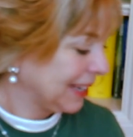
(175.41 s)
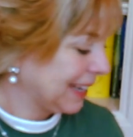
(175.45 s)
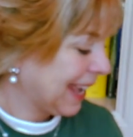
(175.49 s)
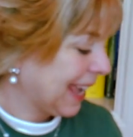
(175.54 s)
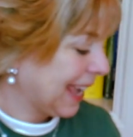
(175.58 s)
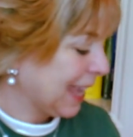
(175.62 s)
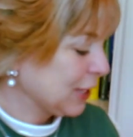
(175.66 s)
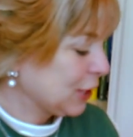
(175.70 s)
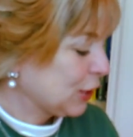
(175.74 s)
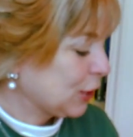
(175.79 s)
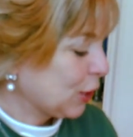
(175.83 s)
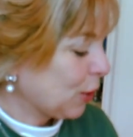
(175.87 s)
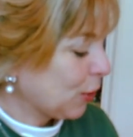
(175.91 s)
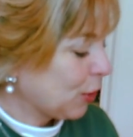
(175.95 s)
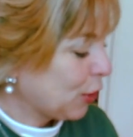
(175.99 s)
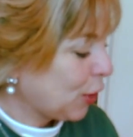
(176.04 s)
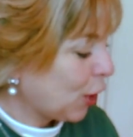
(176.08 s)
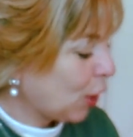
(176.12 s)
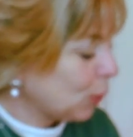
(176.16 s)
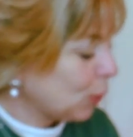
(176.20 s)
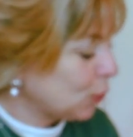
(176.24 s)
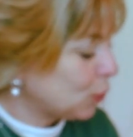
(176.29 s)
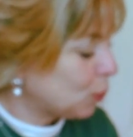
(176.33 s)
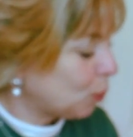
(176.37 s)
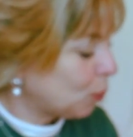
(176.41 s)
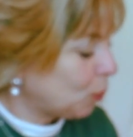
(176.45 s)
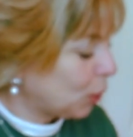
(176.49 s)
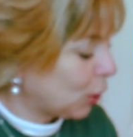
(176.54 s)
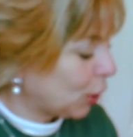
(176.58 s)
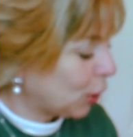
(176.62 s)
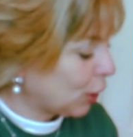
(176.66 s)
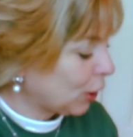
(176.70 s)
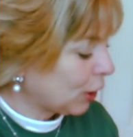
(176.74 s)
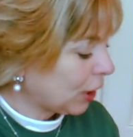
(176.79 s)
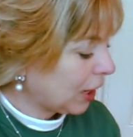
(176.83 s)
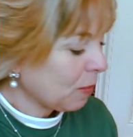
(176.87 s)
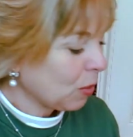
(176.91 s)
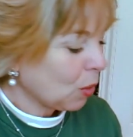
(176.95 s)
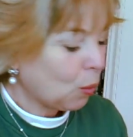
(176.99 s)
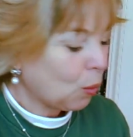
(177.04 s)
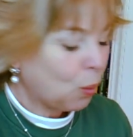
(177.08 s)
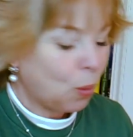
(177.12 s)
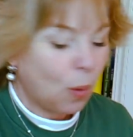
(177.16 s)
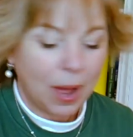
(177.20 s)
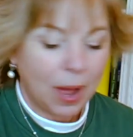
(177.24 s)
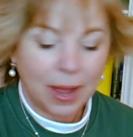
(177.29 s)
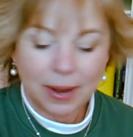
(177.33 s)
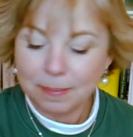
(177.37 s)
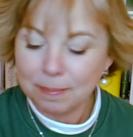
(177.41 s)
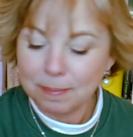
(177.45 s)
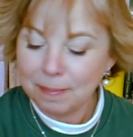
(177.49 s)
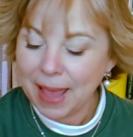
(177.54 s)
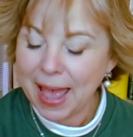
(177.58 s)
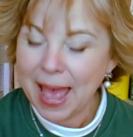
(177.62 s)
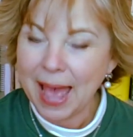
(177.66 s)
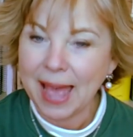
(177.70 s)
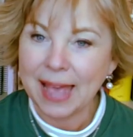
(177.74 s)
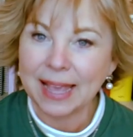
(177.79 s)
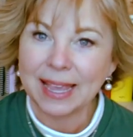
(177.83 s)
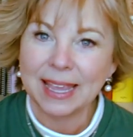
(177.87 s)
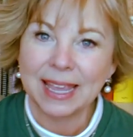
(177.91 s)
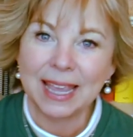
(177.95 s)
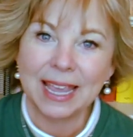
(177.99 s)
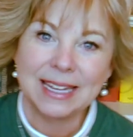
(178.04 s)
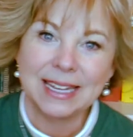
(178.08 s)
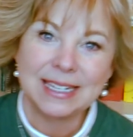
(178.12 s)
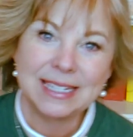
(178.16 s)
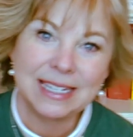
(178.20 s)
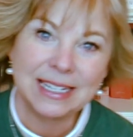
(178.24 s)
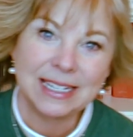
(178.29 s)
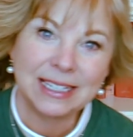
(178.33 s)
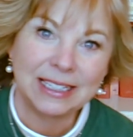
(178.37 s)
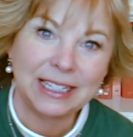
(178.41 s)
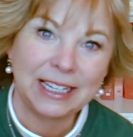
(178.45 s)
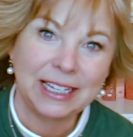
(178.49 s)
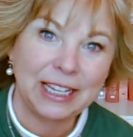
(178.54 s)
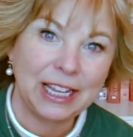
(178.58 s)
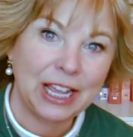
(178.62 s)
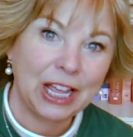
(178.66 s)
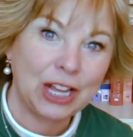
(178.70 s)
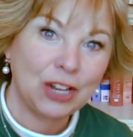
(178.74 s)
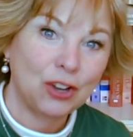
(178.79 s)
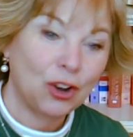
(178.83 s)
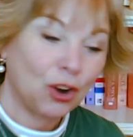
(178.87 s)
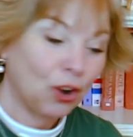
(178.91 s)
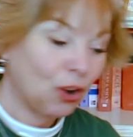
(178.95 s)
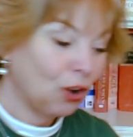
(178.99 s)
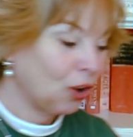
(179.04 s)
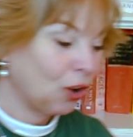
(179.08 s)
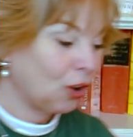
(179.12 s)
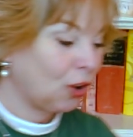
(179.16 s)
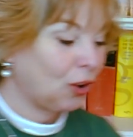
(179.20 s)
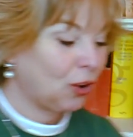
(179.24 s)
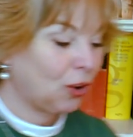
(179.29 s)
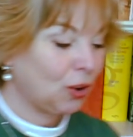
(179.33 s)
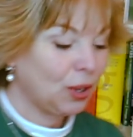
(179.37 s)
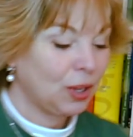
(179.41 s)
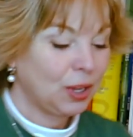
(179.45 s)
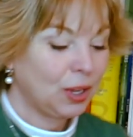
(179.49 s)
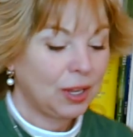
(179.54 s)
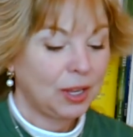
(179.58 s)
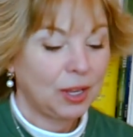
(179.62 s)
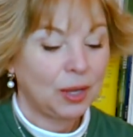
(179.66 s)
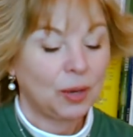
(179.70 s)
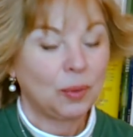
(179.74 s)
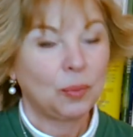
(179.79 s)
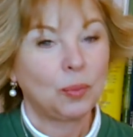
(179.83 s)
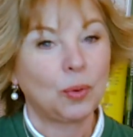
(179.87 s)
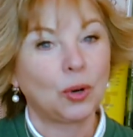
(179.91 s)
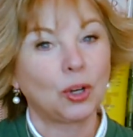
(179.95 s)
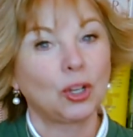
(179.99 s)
And so those were what Mac and Tilly and Earl were